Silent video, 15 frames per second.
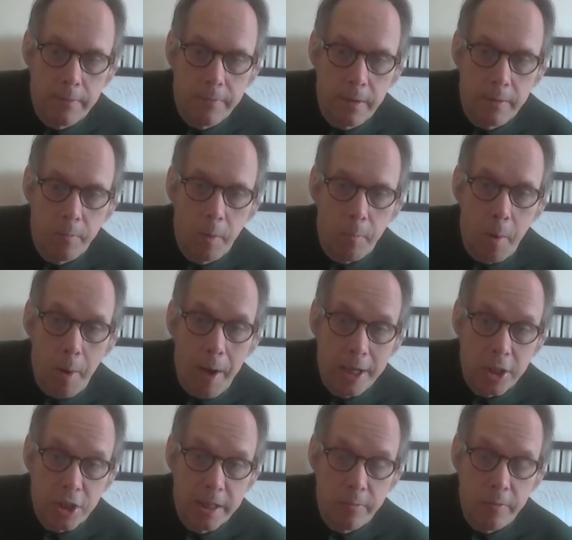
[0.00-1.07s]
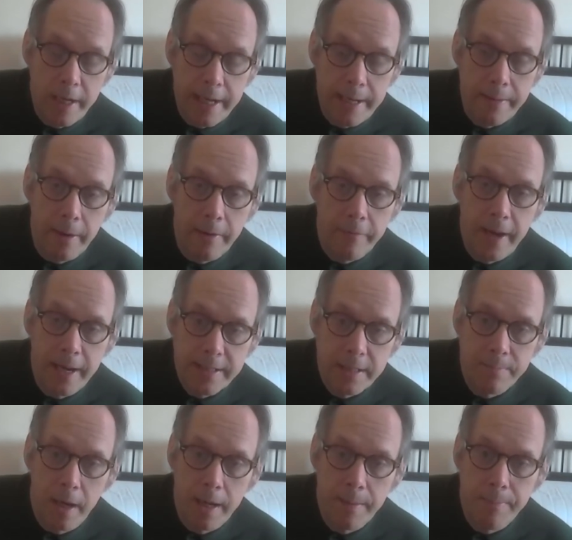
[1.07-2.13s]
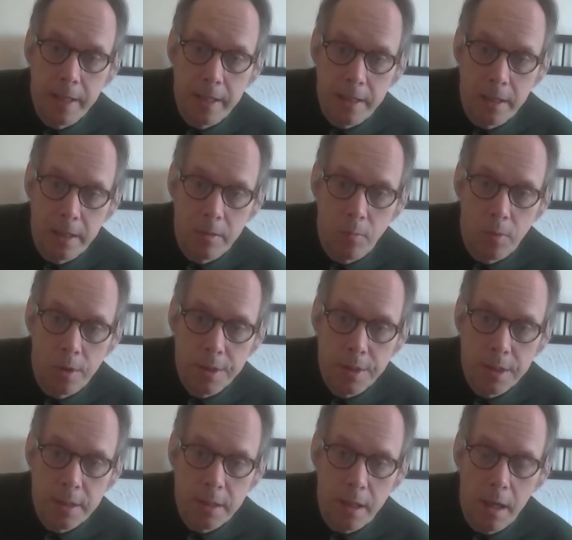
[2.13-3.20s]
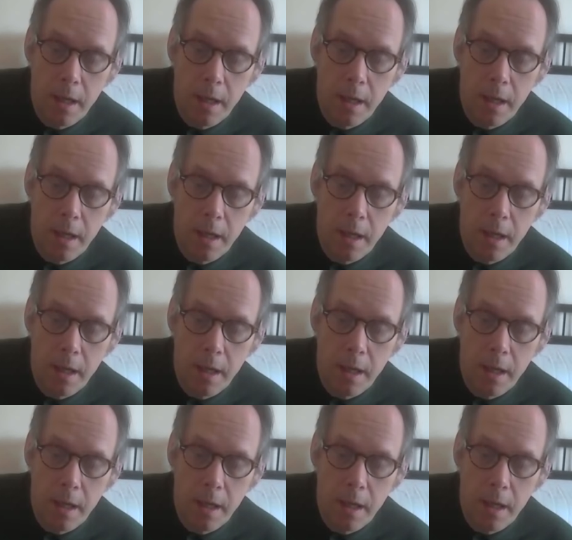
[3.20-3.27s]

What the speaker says: what actually really affected my opinion was